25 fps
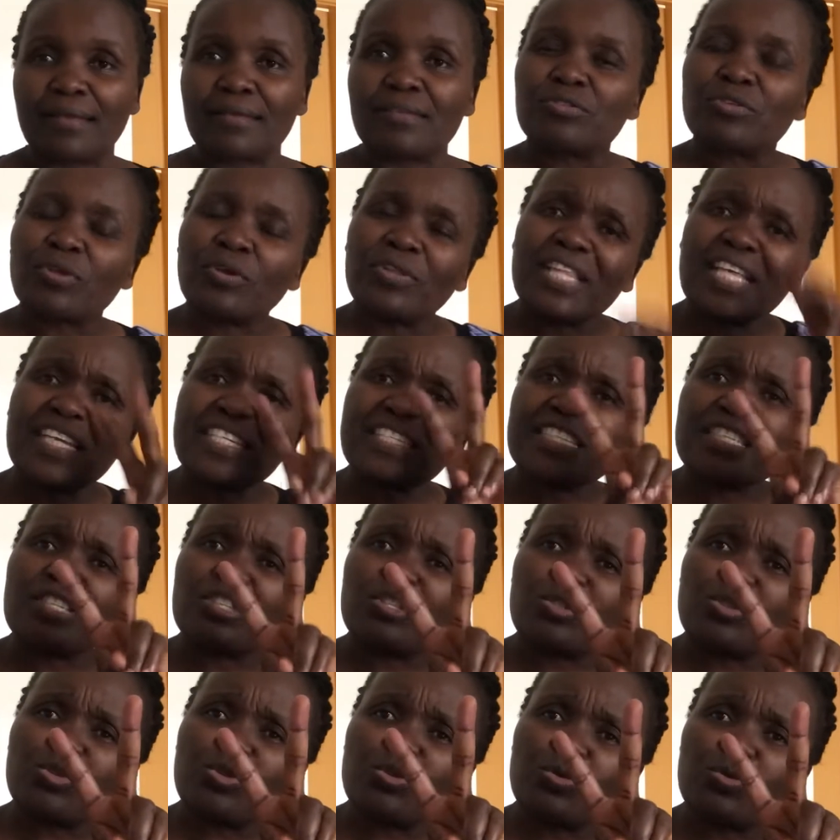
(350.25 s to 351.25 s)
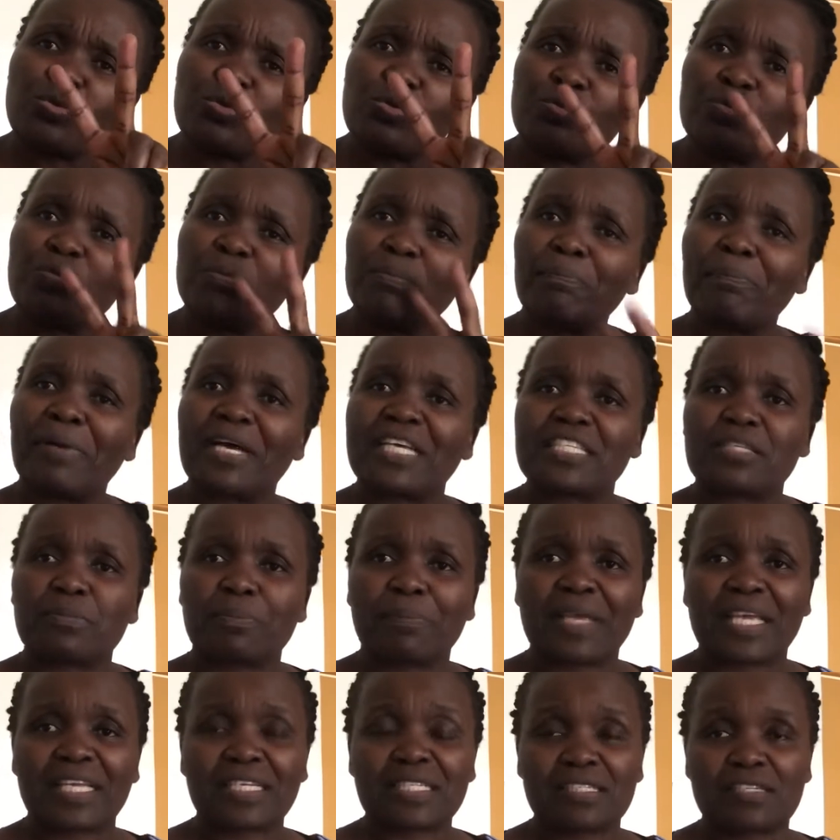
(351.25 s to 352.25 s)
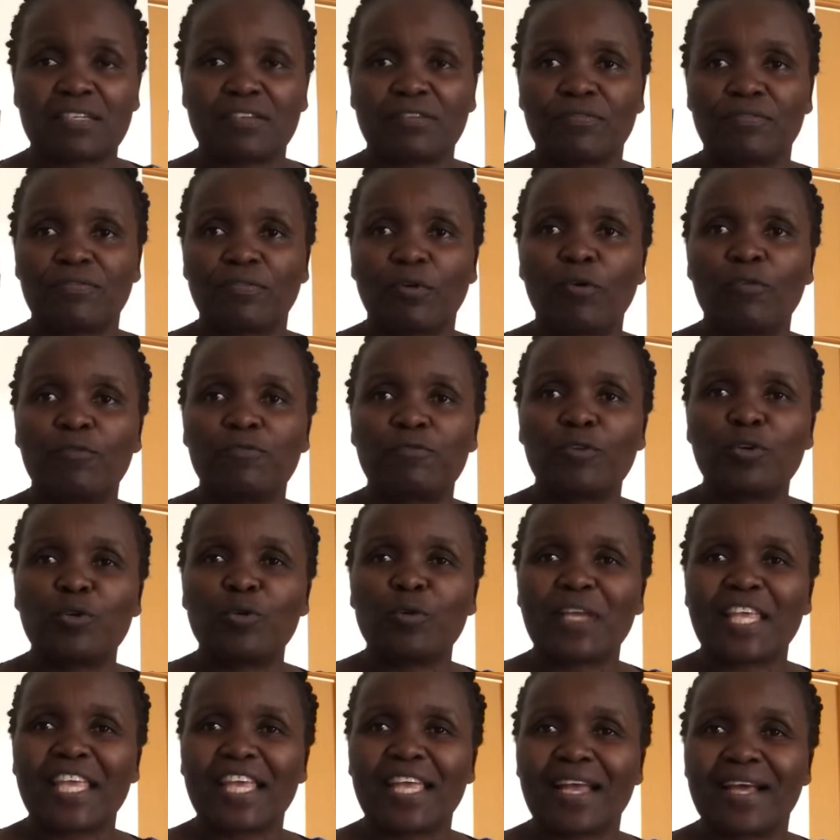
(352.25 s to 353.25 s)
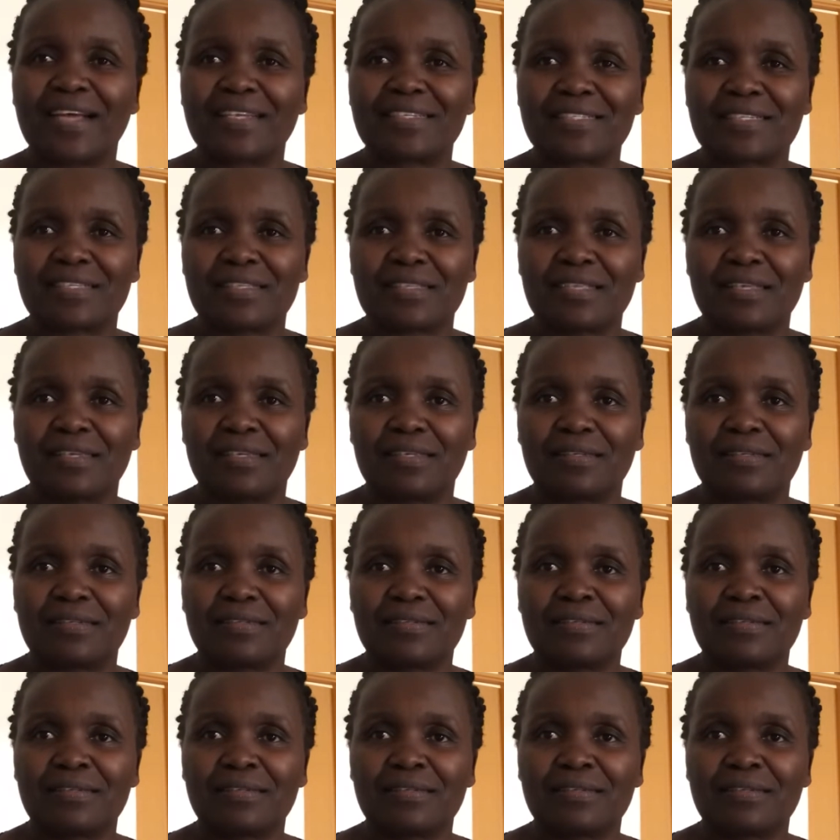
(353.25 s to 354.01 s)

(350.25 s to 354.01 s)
so that is two perspective of looking at a thing.